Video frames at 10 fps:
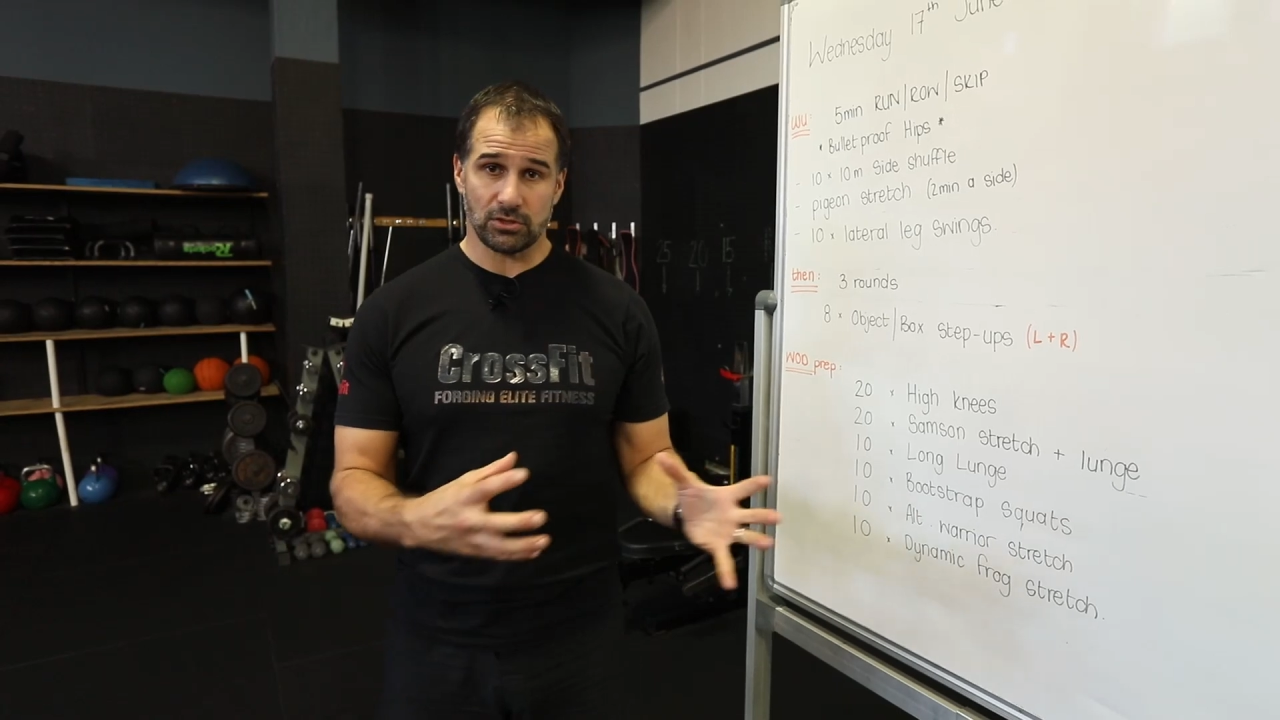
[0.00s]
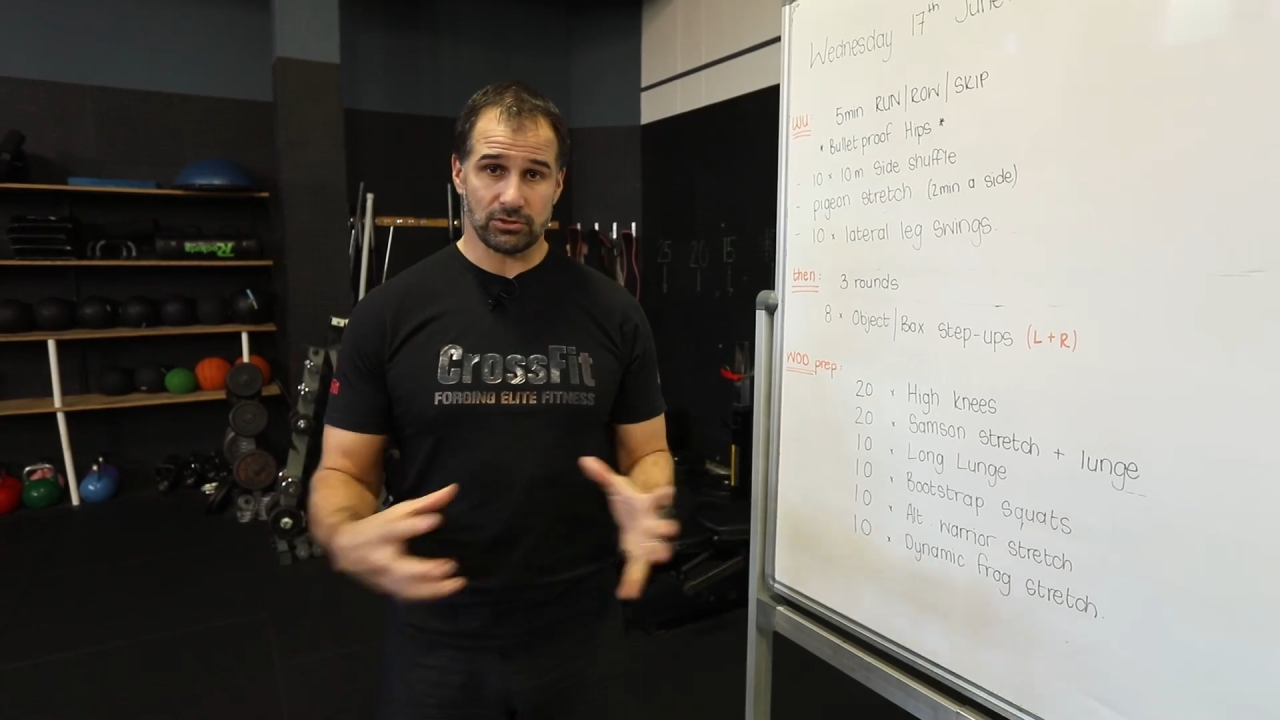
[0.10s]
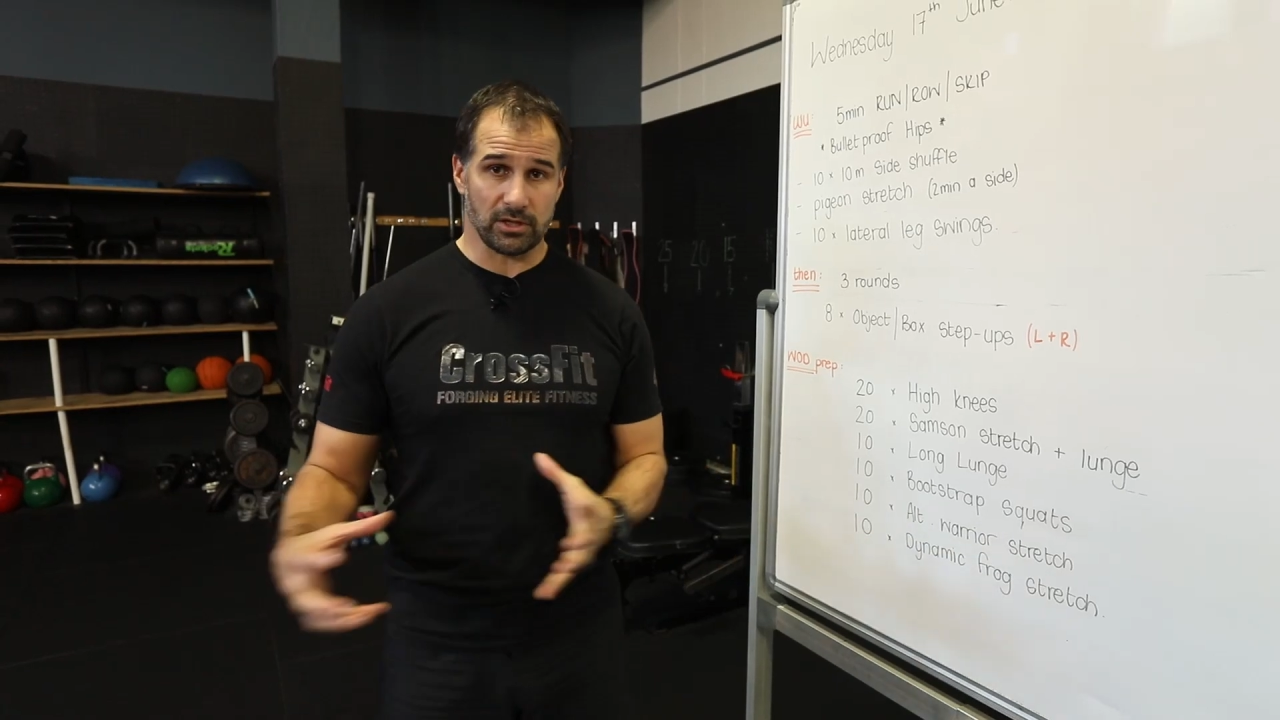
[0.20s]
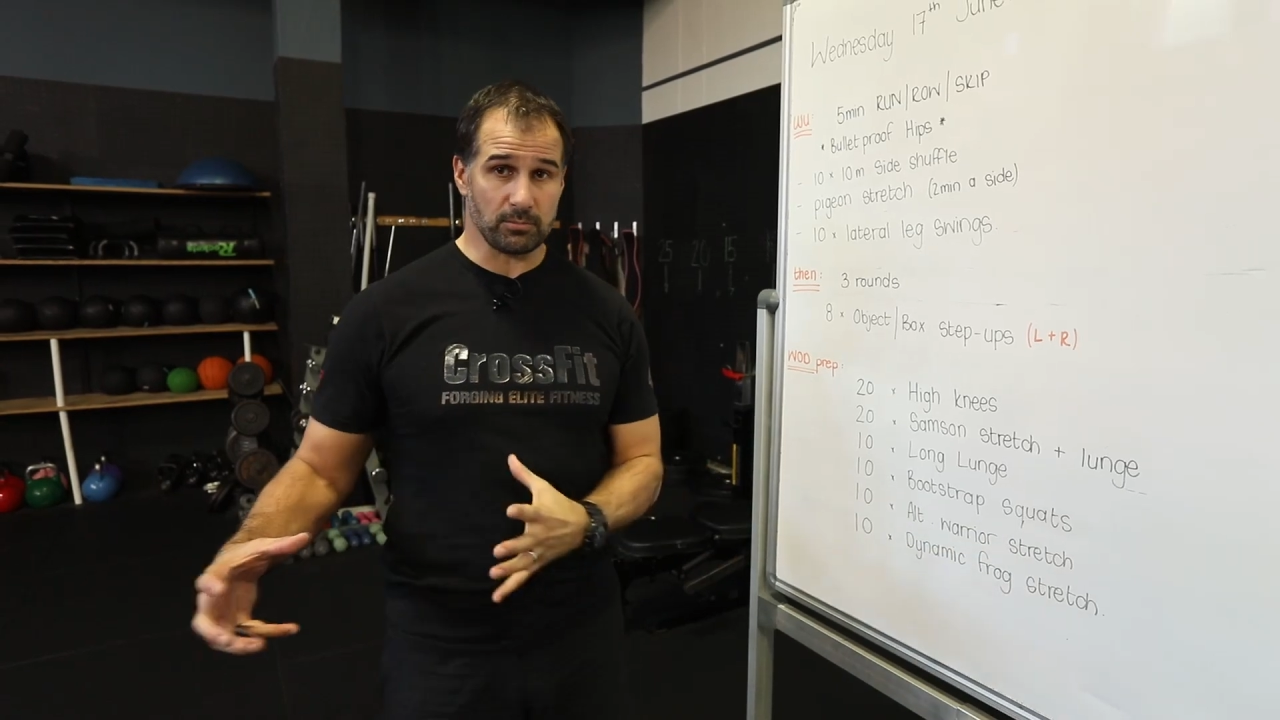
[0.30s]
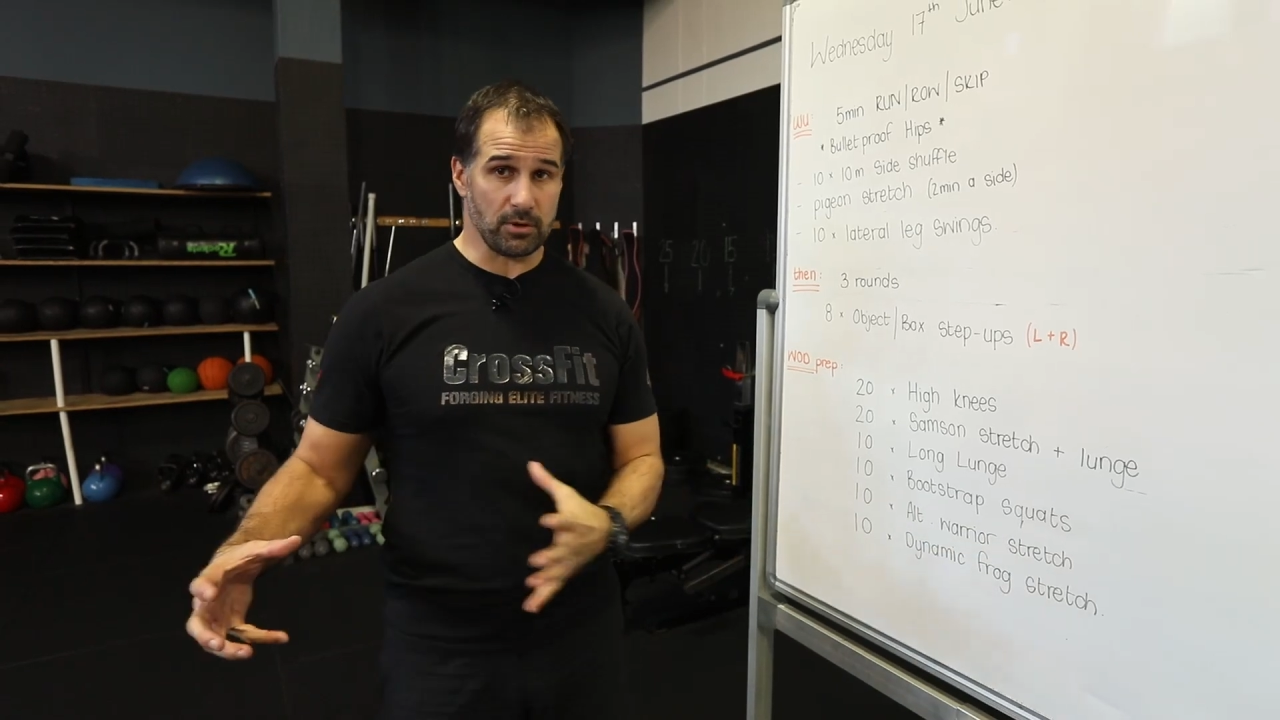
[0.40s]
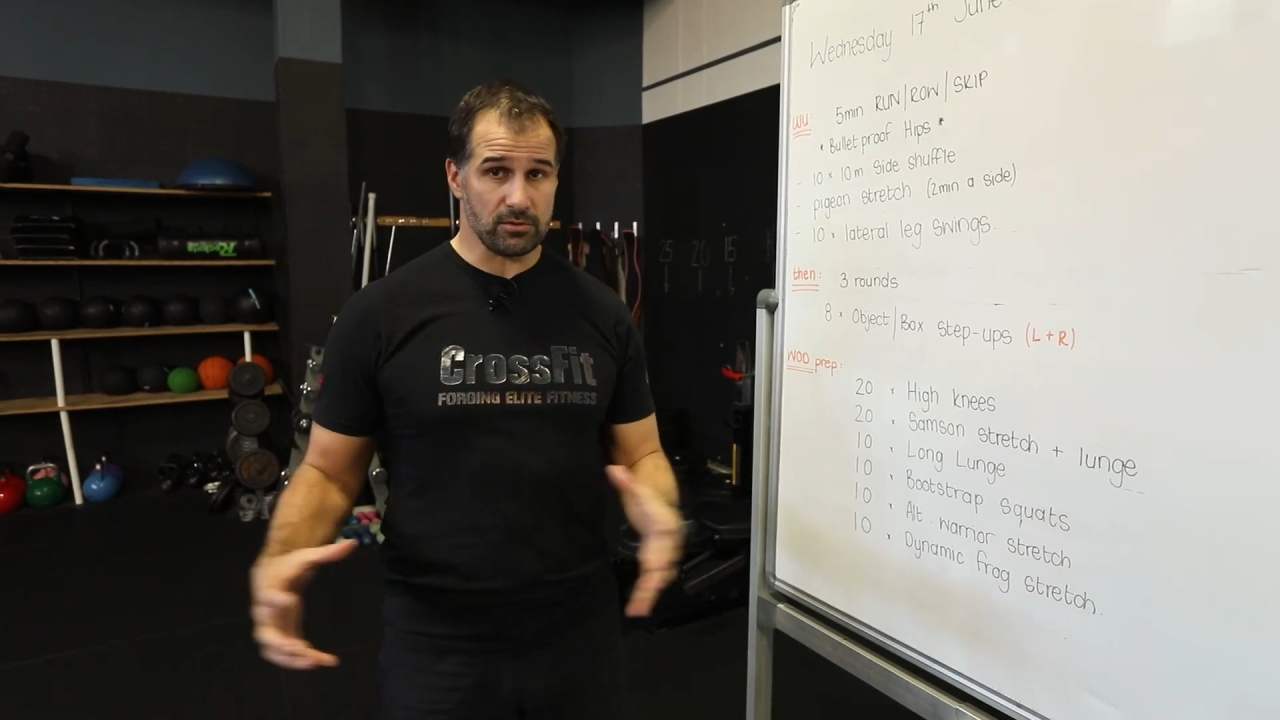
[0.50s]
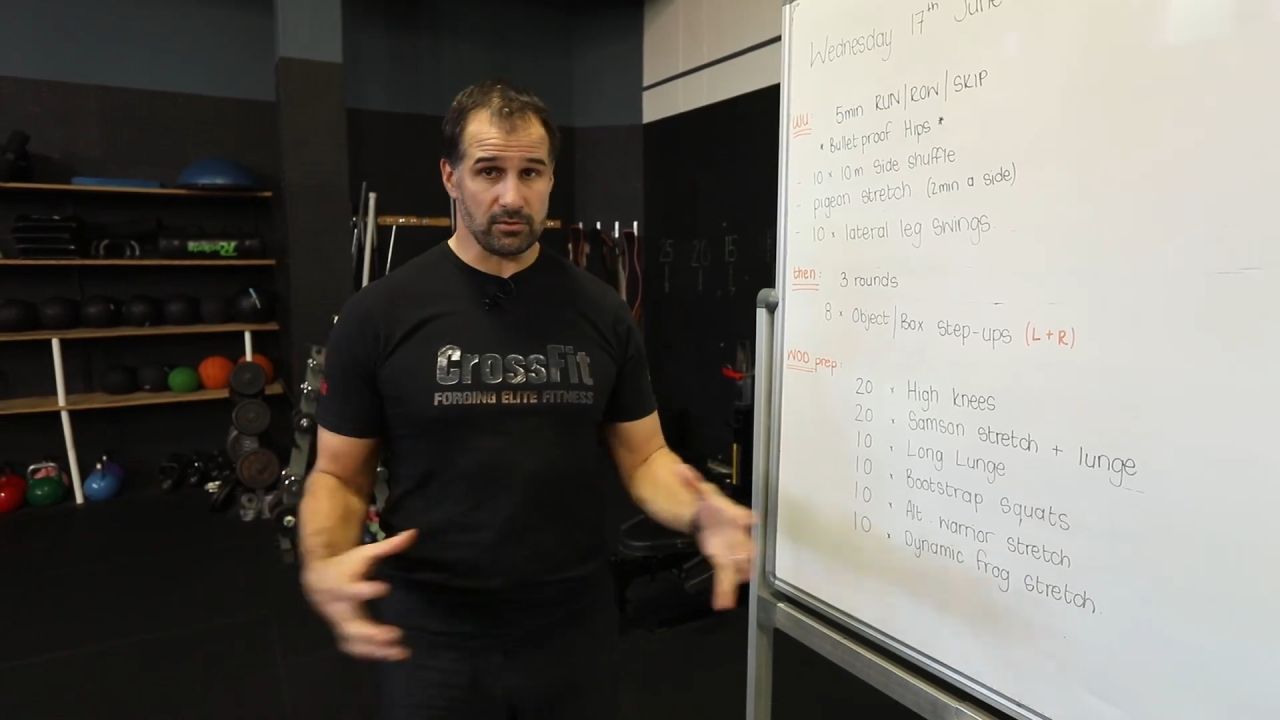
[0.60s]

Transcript: strength both